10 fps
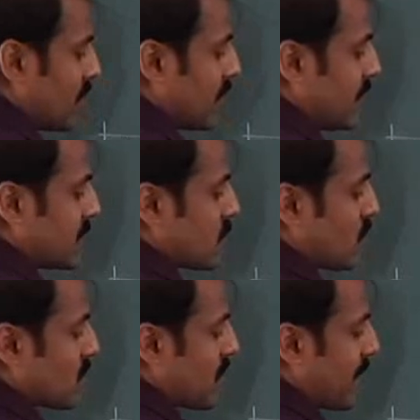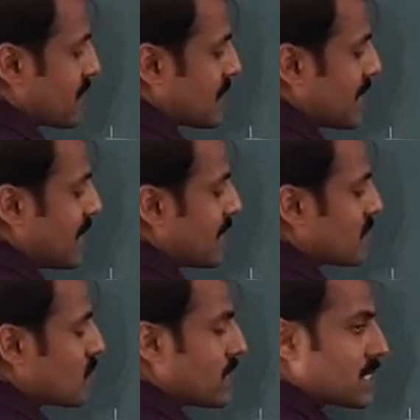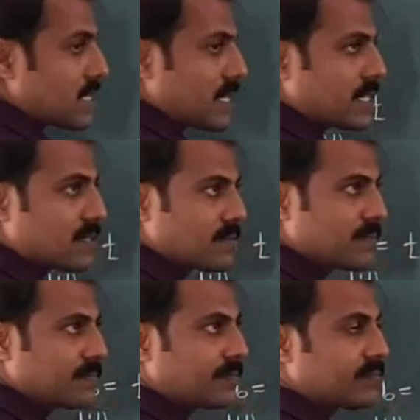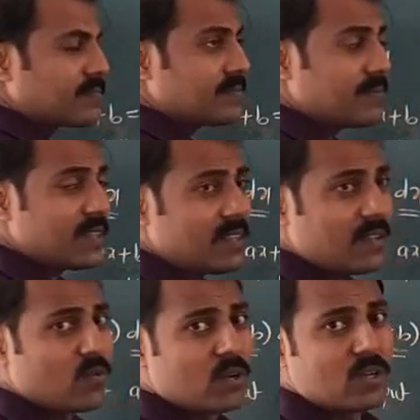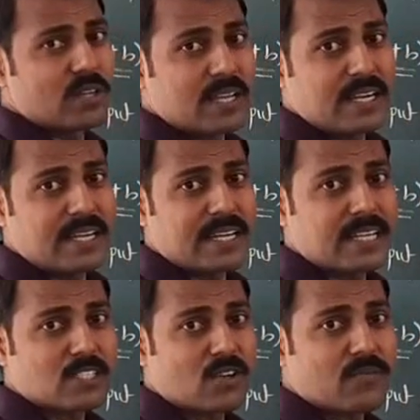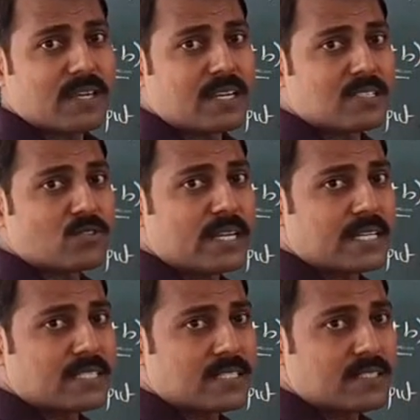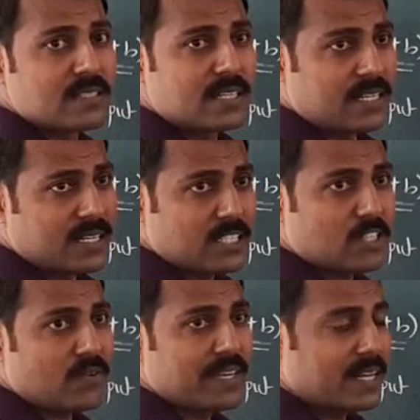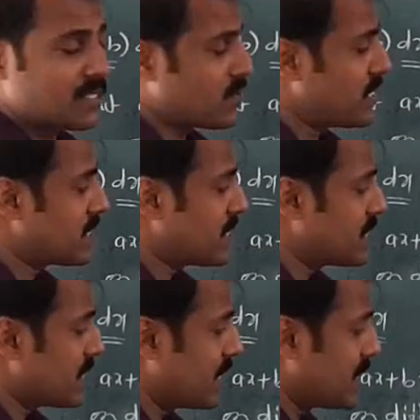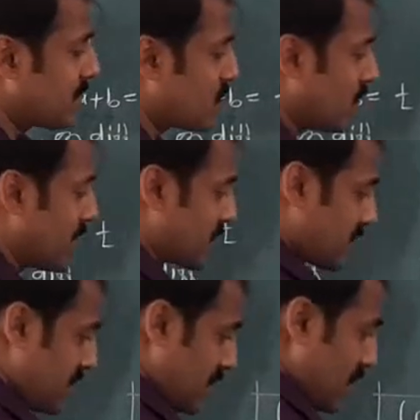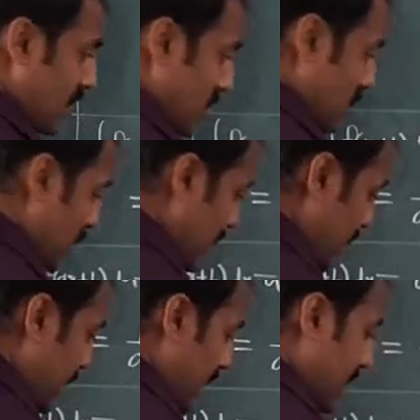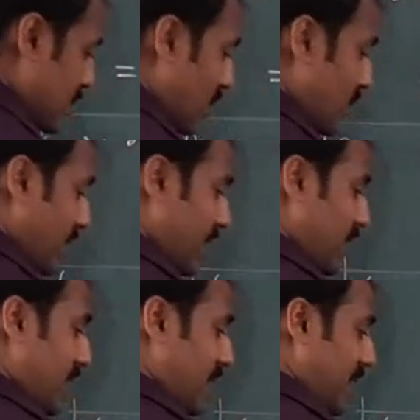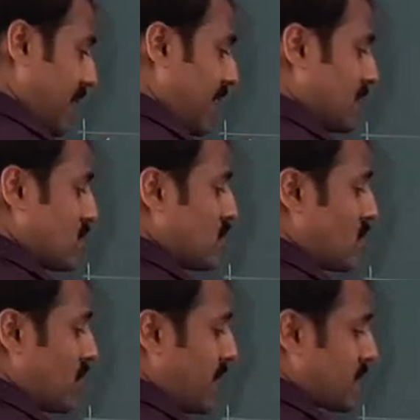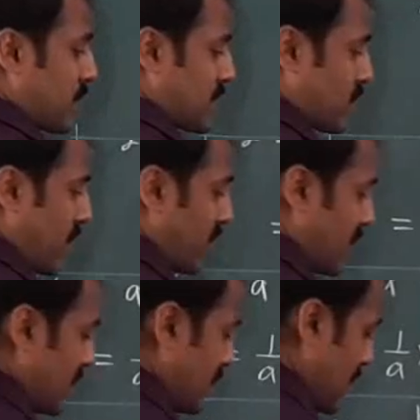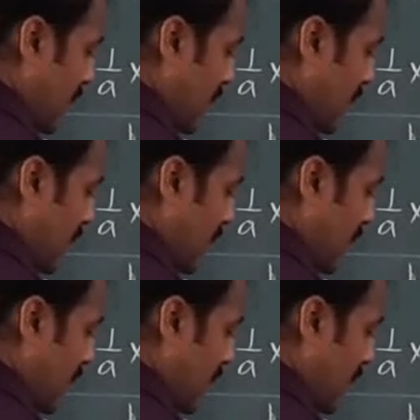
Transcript: It looks nice. E raised to x dx. We know the integration of e raised to x. Integration of e raised to x is e raised to x. So integration of e raised to 2x plus 5 is